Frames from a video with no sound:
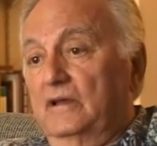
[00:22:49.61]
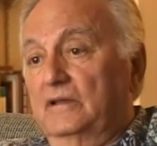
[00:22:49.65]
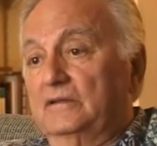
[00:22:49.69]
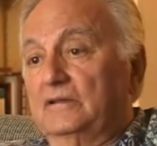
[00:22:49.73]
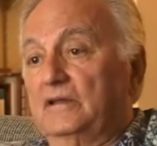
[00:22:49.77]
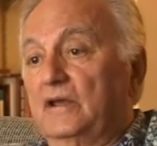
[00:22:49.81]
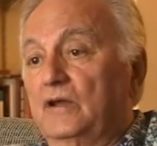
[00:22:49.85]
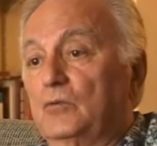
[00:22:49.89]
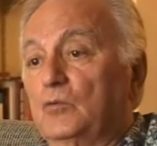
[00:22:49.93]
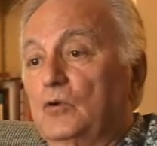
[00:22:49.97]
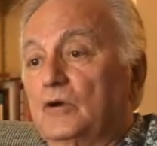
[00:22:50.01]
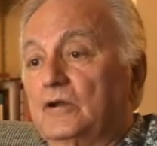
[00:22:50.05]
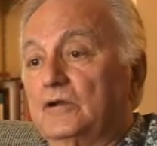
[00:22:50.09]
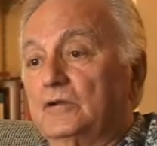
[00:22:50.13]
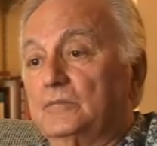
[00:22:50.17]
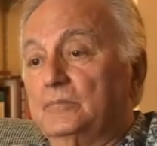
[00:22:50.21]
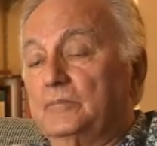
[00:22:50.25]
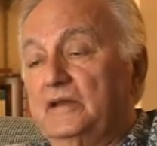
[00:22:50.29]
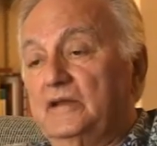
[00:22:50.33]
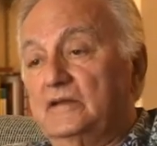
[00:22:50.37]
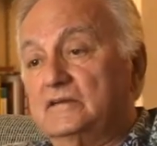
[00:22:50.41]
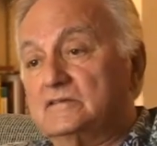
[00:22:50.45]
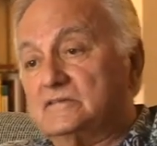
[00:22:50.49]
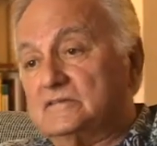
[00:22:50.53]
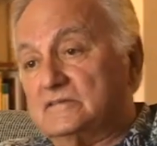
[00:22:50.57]
They wanted
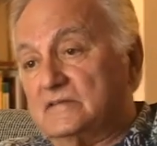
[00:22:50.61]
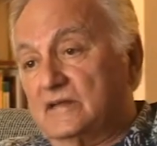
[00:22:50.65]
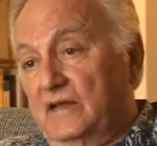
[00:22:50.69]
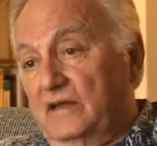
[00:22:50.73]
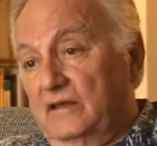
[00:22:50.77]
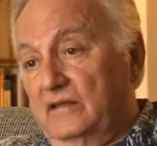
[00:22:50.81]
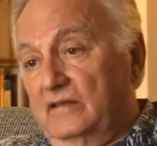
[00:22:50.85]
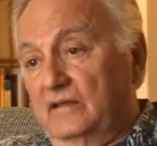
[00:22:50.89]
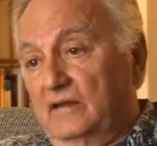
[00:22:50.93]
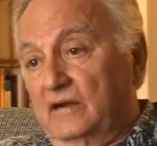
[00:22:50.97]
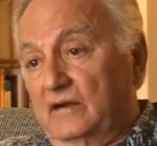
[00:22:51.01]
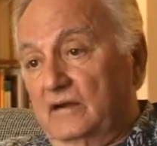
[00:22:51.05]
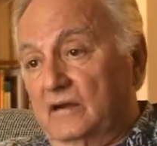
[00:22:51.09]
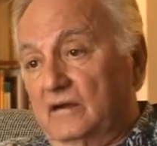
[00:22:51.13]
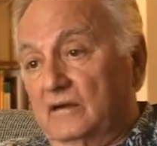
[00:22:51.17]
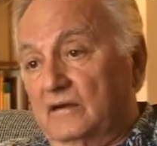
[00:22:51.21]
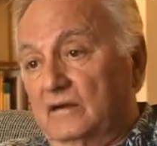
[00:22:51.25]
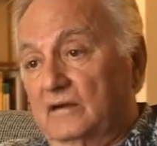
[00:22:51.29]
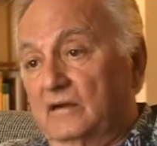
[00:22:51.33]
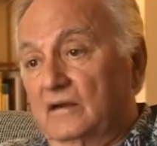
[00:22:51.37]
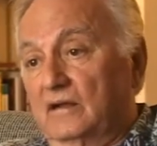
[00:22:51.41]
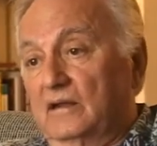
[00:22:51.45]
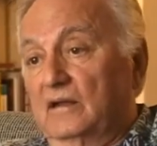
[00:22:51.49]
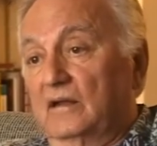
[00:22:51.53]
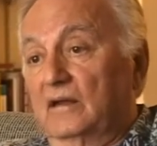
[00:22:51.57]
me to stay there
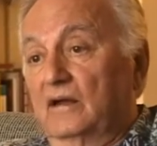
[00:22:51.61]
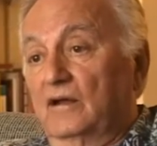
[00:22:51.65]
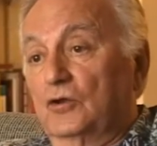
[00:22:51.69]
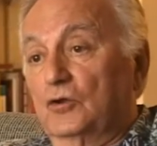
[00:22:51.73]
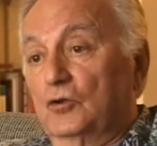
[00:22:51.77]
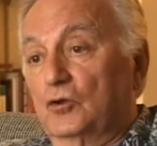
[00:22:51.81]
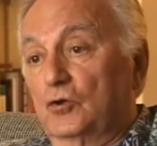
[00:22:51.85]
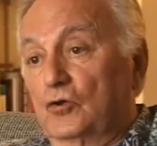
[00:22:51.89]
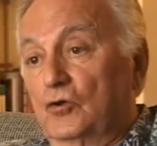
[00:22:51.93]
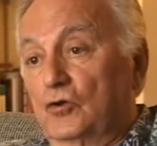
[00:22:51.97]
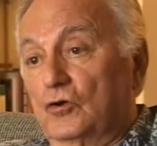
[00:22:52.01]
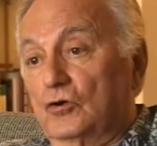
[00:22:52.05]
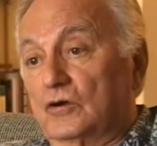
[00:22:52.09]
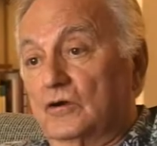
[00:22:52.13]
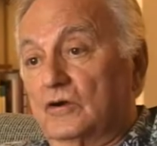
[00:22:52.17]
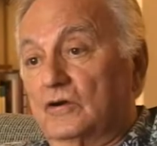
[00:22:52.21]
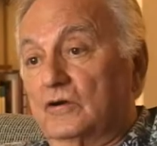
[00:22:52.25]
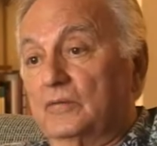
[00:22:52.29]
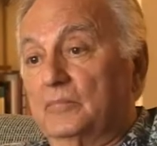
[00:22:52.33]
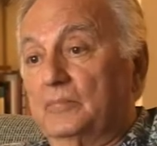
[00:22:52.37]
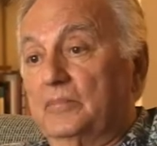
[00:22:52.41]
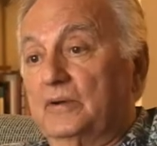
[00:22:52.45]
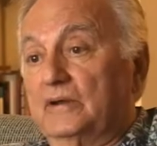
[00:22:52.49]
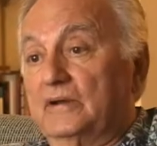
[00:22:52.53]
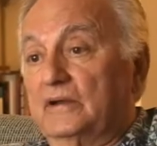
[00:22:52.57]

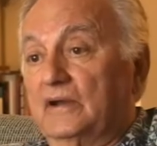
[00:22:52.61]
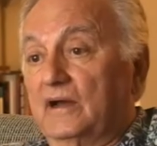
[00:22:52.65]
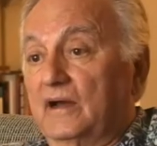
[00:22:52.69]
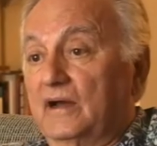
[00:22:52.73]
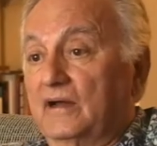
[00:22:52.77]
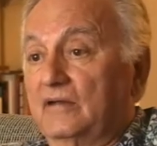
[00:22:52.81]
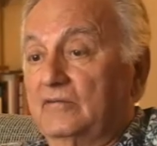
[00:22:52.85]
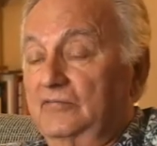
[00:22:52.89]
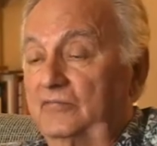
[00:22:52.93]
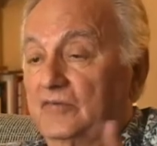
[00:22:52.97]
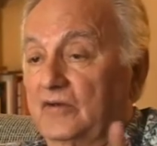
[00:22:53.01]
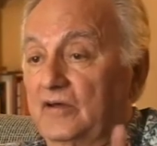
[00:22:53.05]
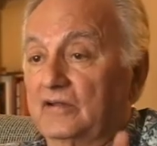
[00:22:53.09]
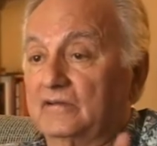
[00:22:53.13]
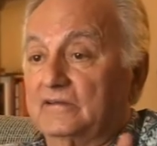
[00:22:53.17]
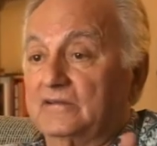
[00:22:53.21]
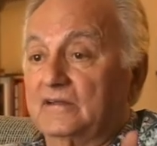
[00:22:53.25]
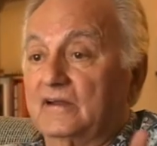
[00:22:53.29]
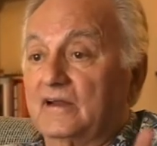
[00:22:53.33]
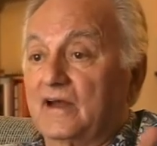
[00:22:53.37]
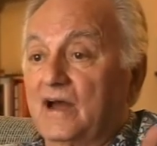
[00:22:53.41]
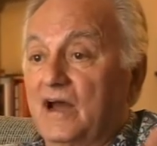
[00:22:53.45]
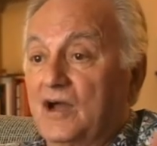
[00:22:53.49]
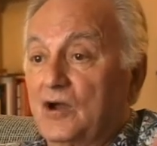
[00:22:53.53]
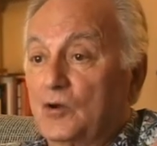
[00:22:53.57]
longer, but I felt
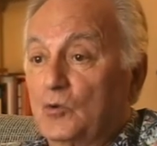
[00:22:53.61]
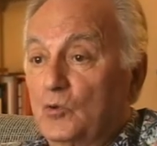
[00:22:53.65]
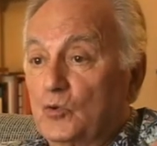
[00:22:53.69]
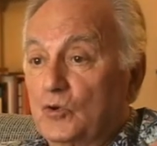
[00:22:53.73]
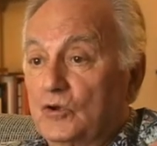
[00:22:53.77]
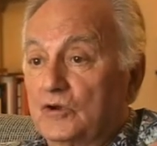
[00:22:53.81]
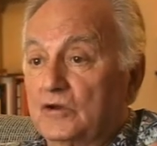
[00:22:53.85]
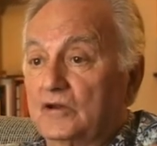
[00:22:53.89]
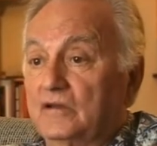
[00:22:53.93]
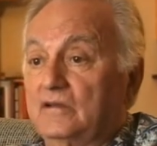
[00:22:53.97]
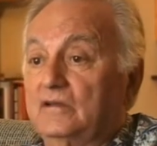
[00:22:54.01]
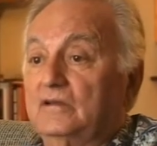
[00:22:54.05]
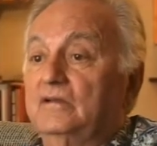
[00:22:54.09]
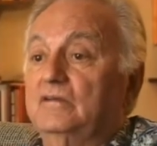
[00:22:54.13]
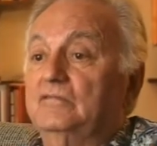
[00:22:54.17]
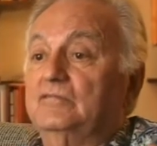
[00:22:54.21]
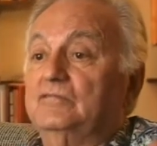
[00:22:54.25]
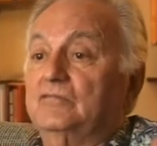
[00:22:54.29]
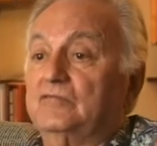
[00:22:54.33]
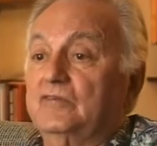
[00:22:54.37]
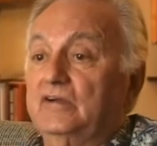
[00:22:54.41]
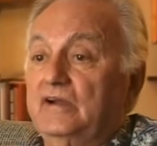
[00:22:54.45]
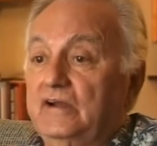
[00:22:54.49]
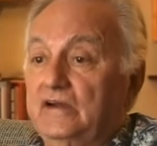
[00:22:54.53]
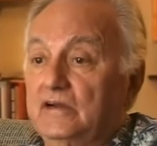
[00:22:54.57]
that I wanted the
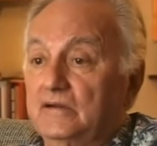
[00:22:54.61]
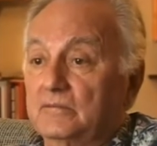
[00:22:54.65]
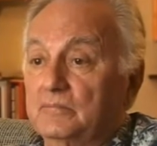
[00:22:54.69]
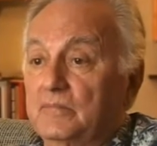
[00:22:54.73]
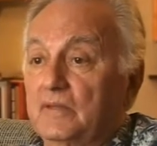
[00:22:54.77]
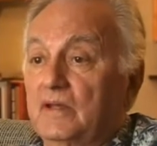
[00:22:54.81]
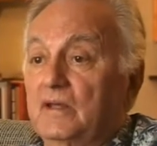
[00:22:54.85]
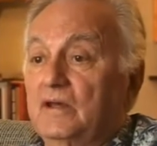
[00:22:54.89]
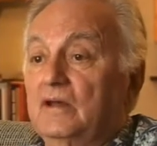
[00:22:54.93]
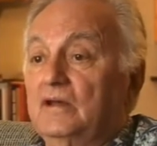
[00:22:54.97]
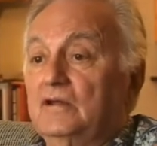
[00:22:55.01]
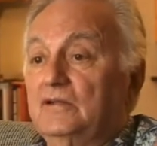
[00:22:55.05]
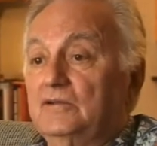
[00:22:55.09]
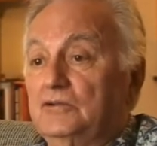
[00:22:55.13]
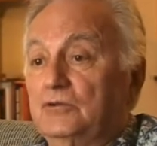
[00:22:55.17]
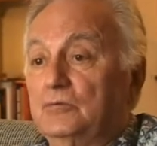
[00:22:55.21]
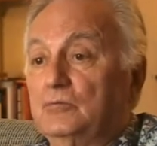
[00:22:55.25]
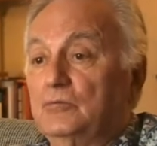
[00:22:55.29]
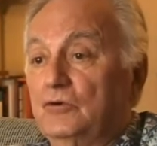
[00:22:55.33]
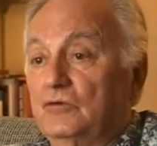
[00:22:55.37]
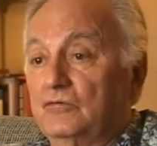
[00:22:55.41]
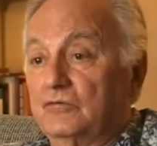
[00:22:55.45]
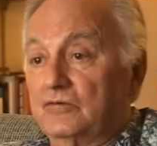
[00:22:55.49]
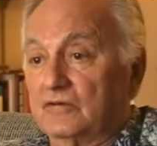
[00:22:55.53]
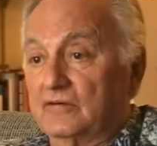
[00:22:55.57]
freedom to
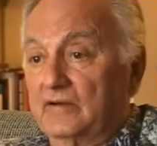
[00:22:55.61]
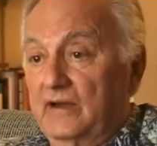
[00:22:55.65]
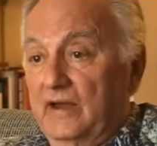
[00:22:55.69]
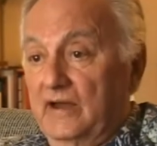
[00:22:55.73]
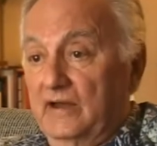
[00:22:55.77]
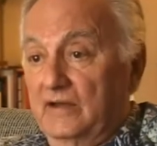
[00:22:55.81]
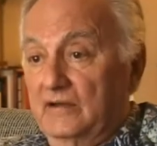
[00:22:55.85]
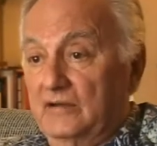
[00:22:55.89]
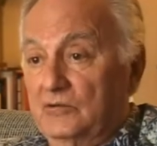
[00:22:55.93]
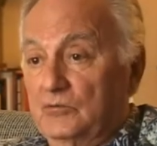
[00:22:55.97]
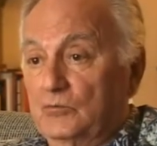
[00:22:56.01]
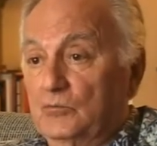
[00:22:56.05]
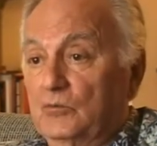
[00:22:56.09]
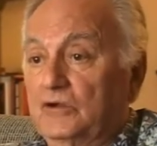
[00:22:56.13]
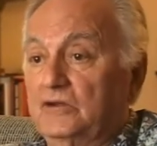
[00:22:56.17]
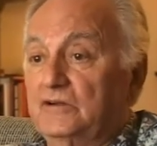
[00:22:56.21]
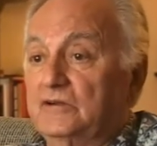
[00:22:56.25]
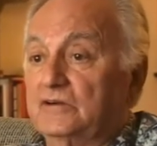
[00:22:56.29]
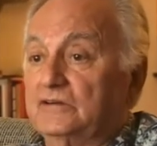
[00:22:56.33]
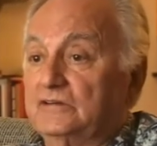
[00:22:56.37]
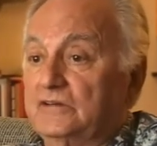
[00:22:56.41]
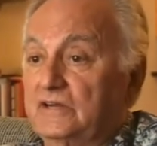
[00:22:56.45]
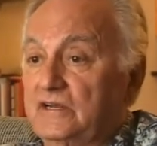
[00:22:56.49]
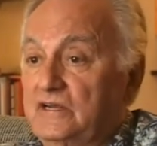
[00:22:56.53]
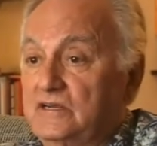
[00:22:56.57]
move around. When
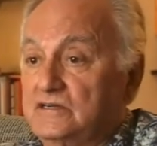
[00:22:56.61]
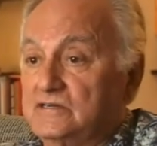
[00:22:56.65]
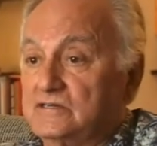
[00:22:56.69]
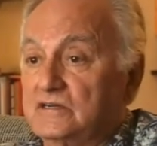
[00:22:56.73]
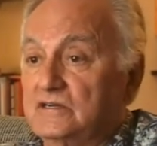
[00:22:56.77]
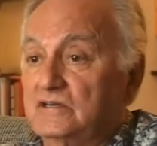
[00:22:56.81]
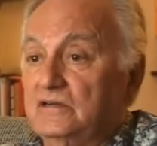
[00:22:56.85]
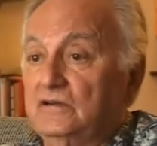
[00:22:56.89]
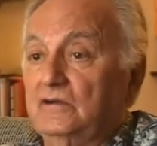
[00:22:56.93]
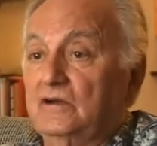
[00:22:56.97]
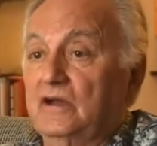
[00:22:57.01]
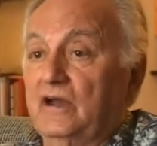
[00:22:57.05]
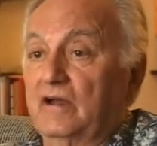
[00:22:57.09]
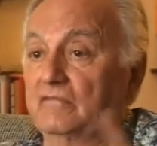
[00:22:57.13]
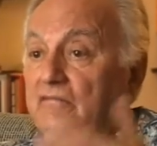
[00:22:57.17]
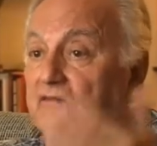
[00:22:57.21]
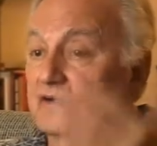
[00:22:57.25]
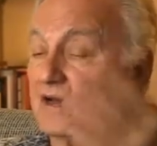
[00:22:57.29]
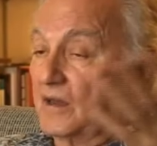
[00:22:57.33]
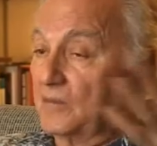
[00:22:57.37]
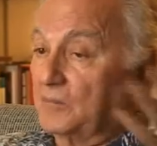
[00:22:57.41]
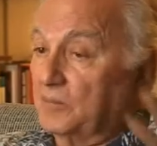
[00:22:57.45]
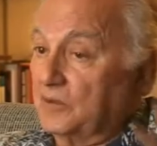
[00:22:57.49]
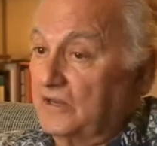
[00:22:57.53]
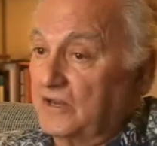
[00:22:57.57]
you're teaching, you have an
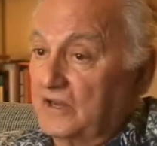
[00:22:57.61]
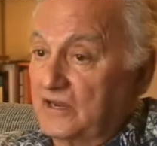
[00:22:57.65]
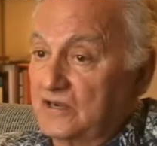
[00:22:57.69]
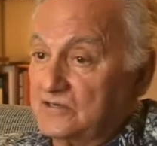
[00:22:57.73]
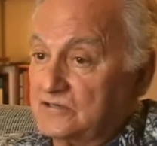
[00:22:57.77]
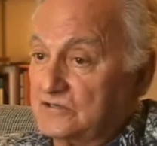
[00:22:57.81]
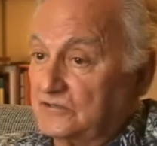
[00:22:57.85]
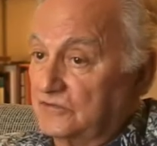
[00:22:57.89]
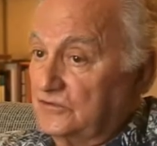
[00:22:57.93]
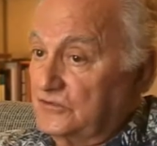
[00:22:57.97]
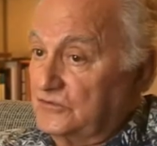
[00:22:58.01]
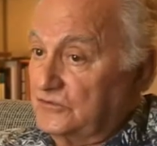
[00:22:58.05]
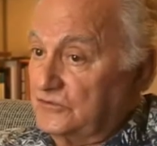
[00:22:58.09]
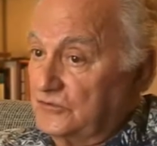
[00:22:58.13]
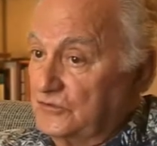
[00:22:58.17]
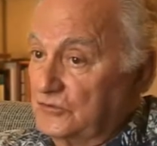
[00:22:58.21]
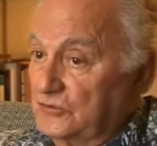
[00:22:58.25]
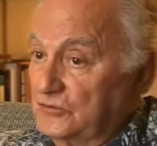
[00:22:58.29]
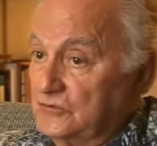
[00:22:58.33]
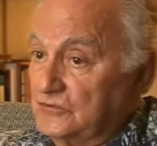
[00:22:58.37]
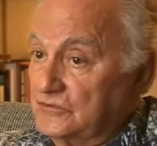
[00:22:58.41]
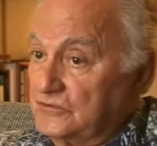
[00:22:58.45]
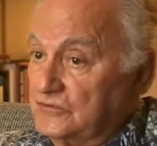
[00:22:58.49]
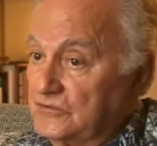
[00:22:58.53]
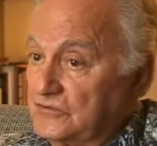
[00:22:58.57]
obligation to
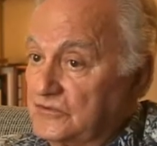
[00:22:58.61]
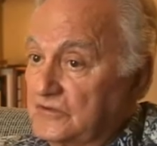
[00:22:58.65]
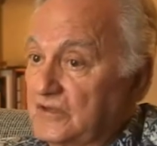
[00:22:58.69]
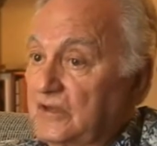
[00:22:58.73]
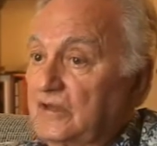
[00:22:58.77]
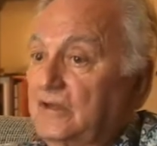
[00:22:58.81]
students.